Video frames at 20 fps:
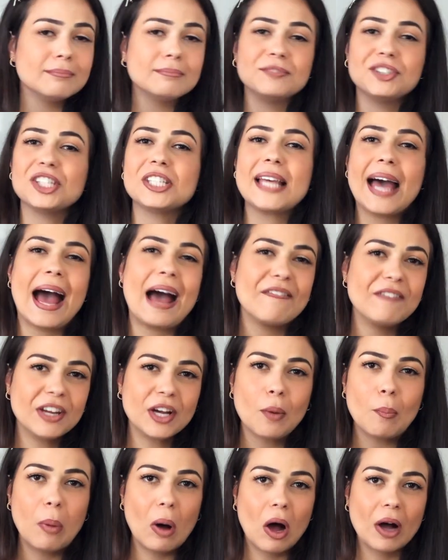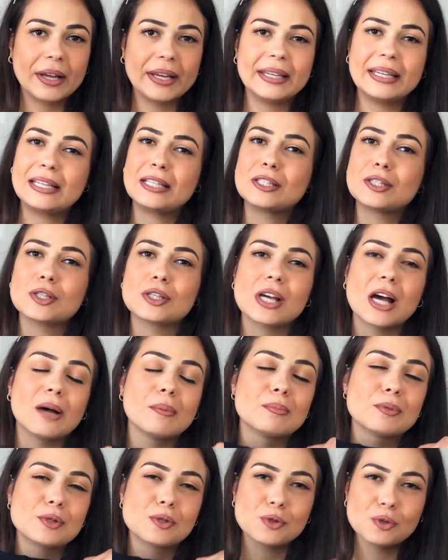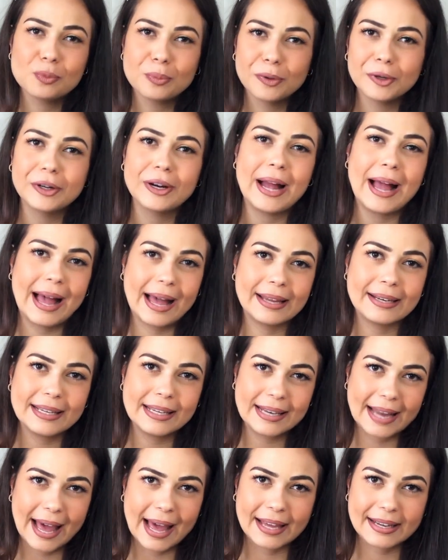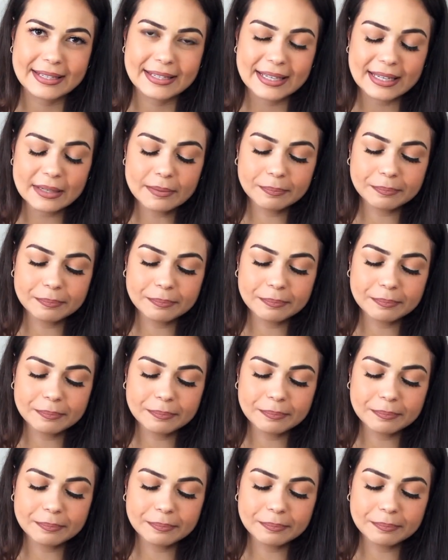just having a pocket comes super in handy.